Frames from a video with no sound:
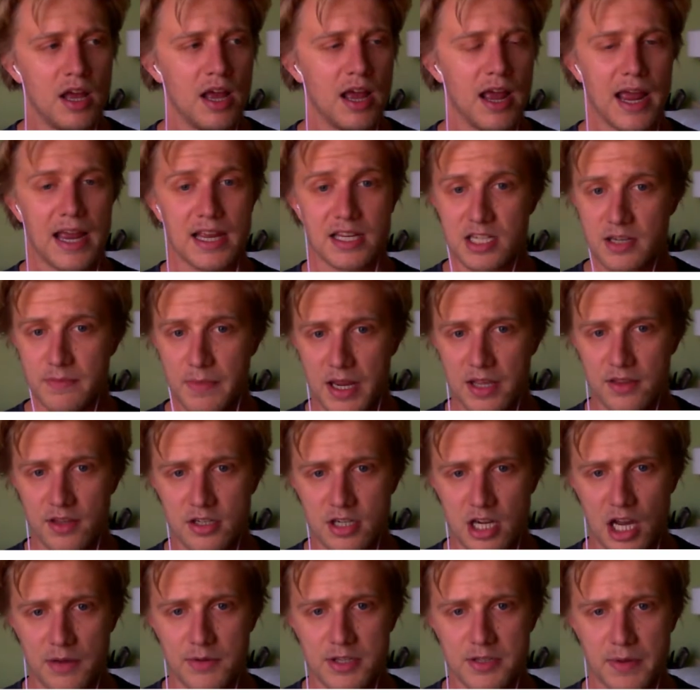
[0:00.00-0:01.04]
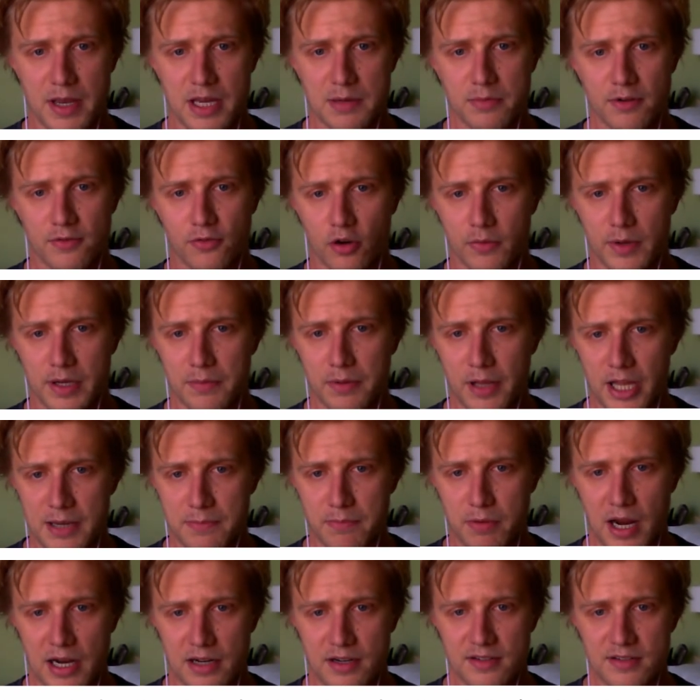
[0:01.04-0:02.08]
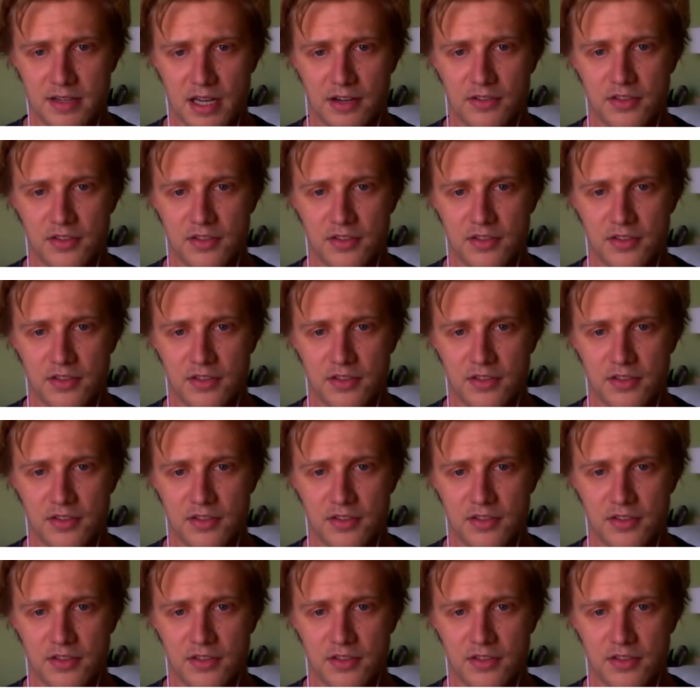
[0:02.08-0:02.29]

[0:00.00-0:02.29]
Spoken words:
Estimate the time spent performing play practice at